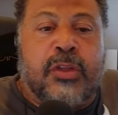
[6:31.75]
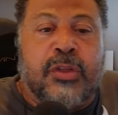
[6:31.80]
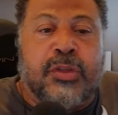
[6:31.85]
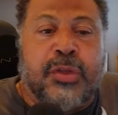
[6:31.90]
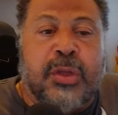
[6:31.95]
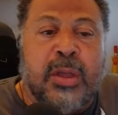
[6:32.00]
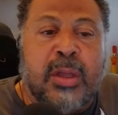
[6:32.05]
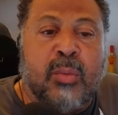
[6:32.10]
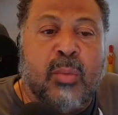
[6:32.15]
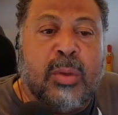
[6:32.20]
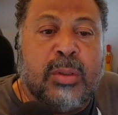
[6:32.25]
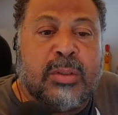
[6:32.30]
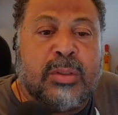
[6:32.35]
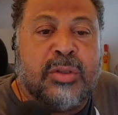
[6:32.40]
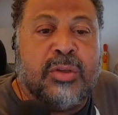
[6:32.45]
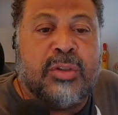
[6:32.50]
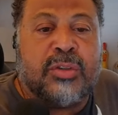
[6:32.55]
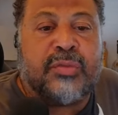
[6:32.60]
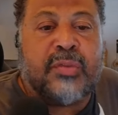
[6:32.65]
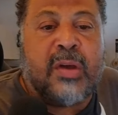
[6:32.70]
thing with
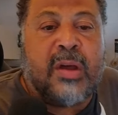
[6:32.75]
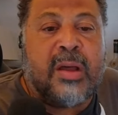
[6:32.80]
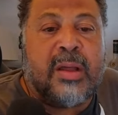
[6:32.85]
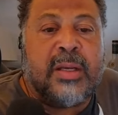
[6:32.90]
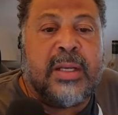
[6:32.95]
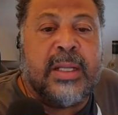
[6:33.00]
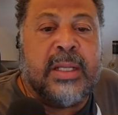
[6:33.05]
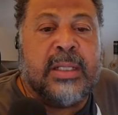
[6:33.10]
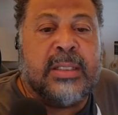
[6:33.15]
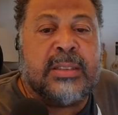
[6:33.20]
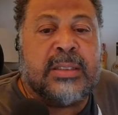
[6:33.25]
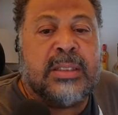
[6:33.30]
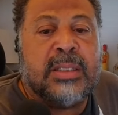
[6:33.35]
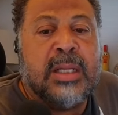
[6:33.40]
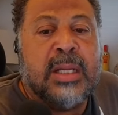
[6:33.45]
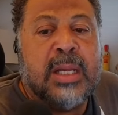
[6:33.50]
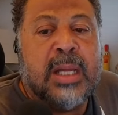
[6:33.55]
Deuce Vaughn is